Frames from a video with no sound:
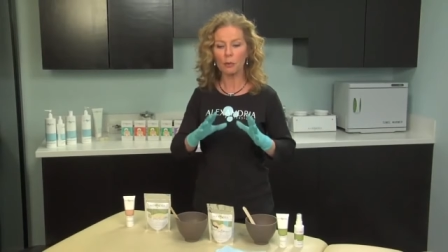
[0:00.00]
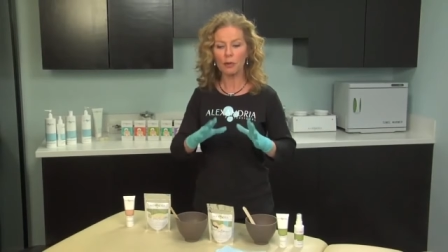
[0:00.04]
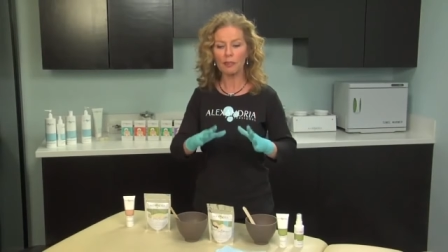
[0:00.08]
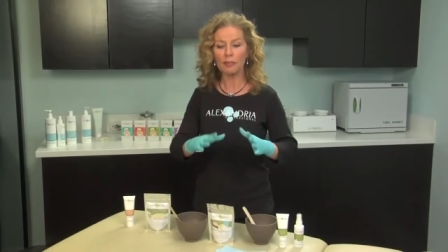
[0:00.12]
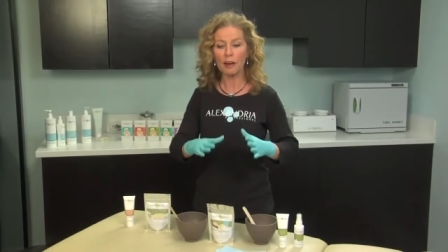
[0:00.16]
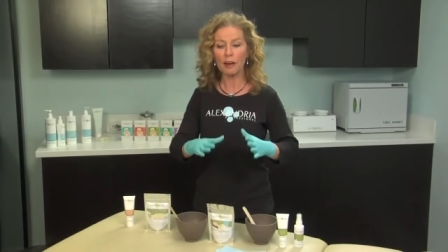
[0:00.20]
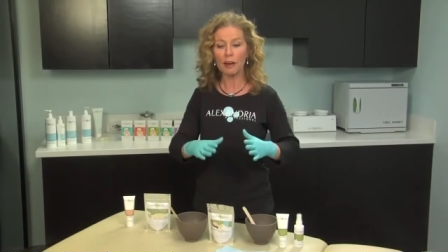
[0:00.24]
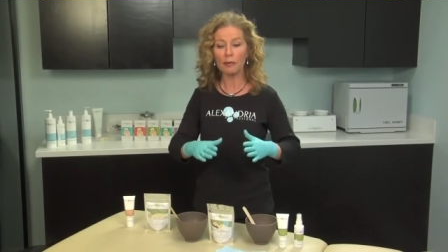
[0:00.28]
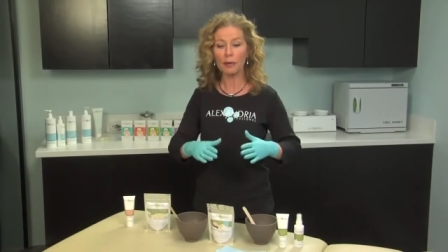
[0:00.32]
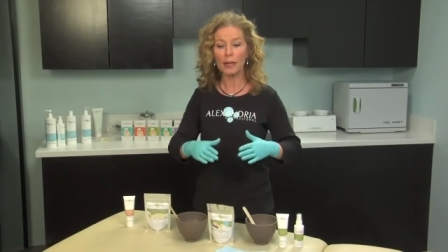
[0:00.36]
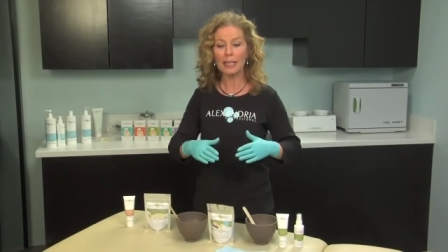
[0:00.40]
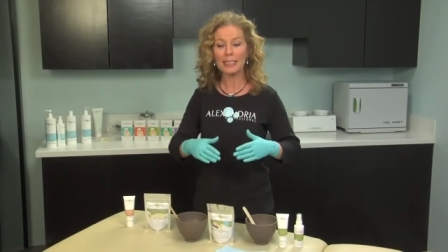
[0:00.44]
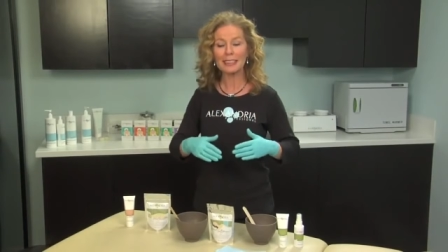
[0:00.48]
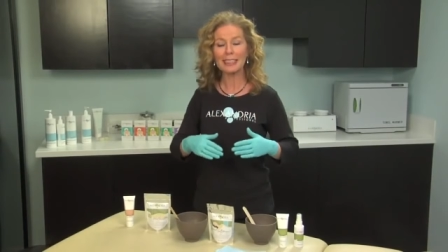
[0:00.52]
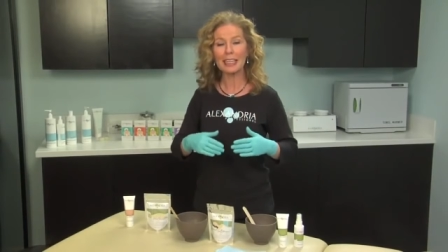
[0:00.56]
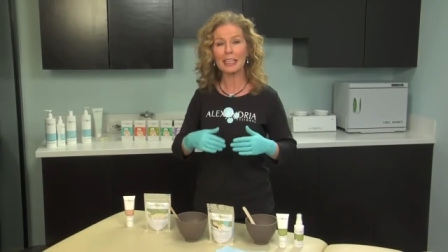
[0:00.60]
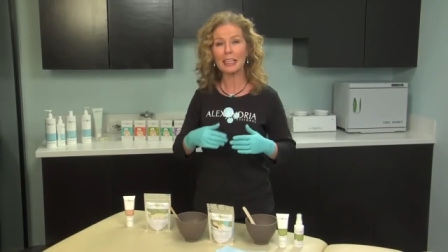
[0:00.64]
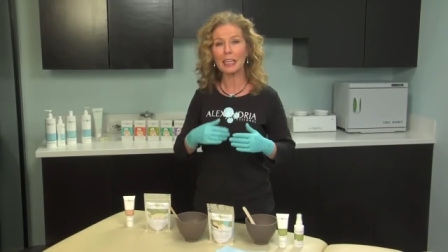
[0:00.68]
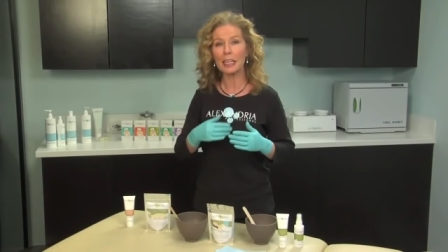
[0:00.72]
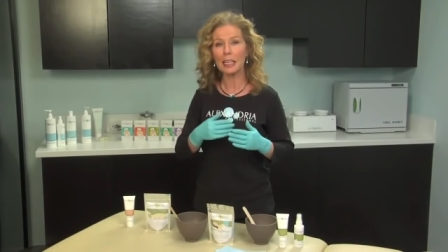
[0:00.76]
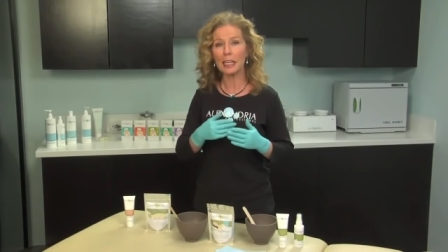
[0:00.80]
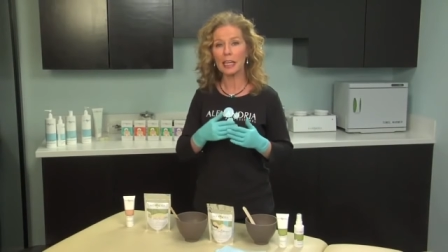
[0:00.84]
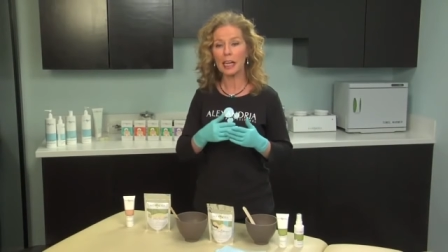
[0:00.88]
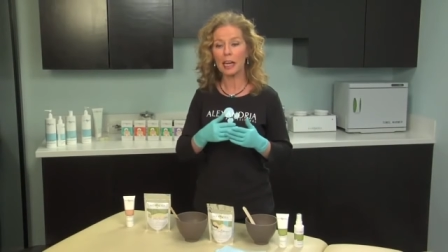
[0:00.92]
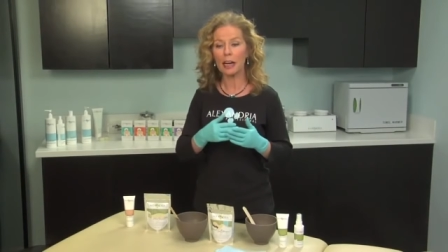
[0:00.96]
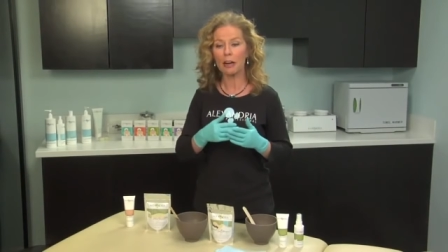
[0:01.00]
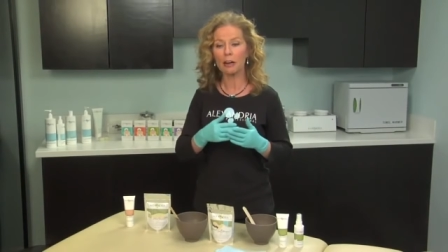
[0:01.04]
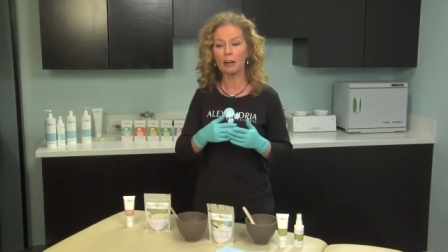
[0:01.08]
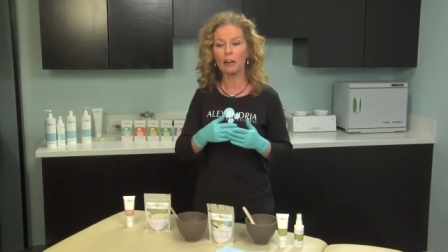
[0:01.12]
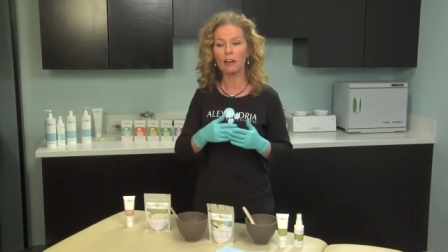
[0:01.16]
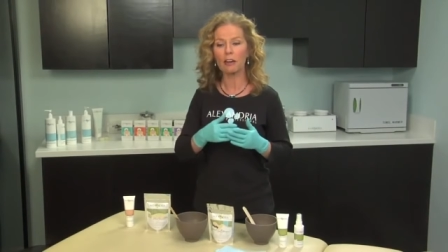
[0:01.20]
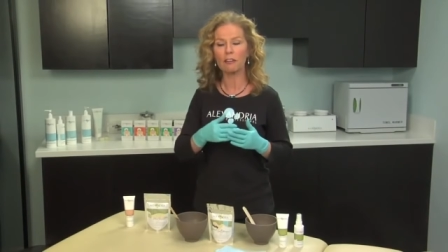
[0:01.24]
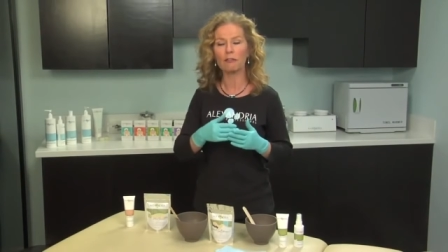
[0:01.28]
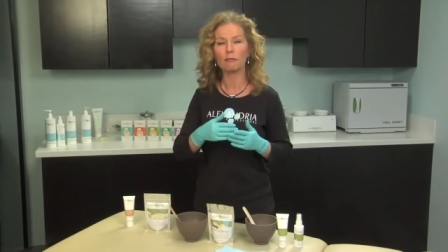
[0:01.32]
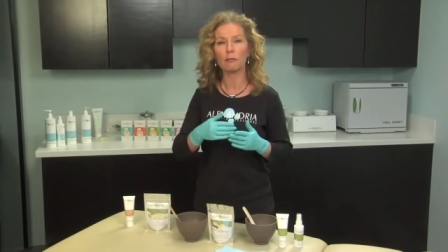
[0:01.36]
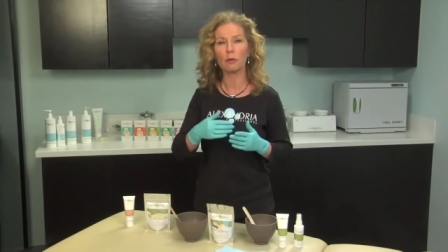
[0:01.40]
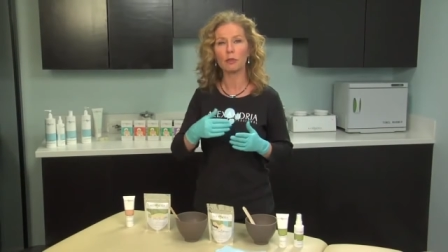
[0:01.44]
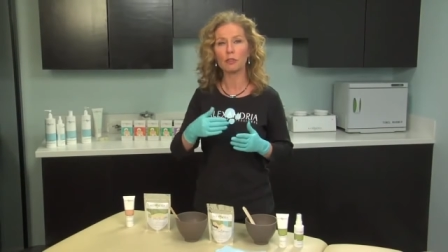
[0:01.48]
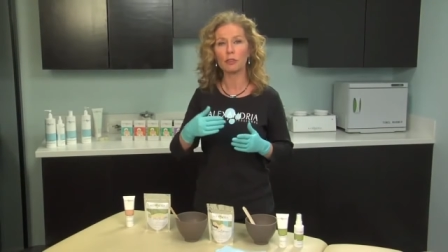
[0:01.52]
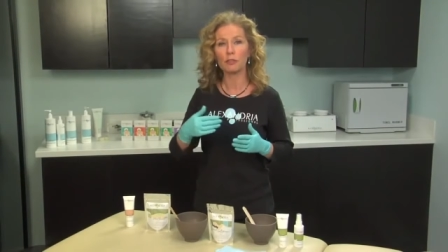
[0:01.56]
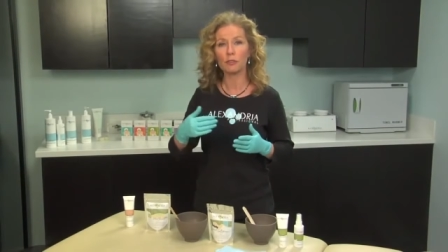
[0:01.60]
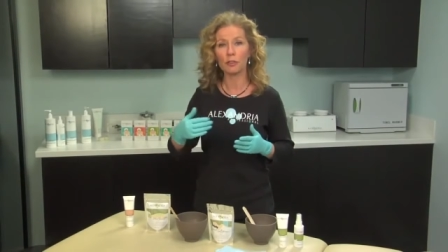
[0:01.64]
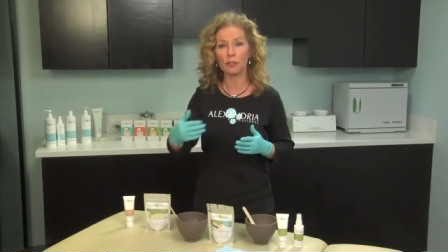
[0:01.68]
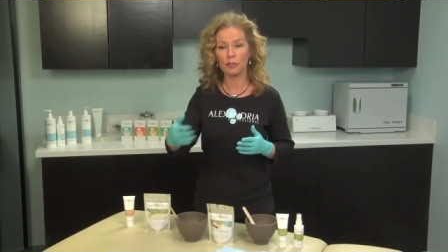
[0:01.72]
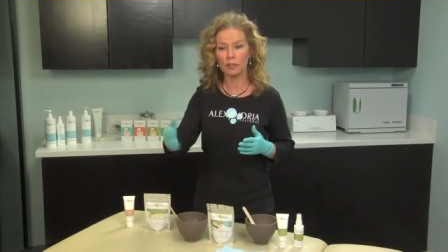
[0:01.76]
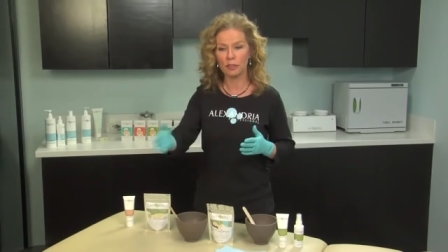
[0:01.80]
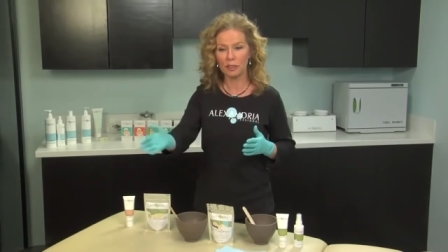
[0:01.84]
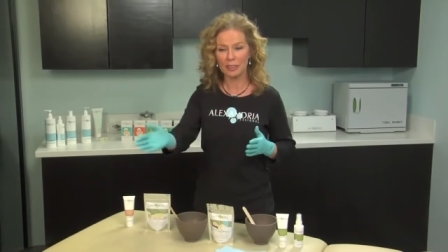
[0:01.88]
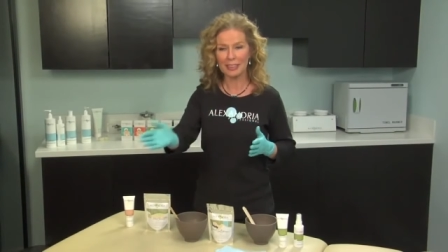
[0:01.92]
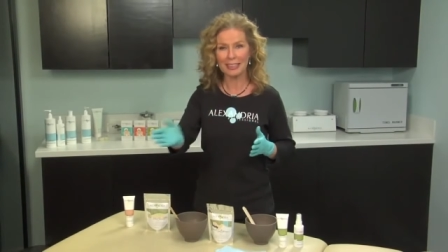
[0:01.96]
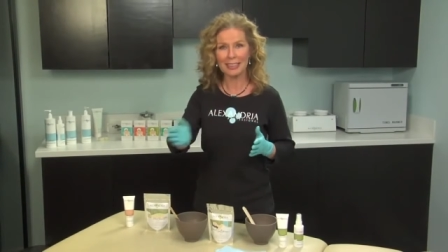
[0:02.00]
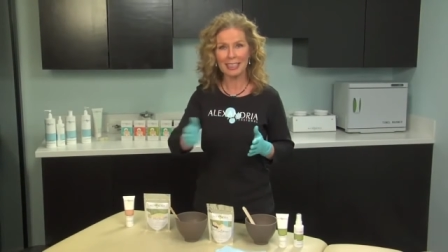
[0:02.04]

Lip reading: we've already taken care of most of your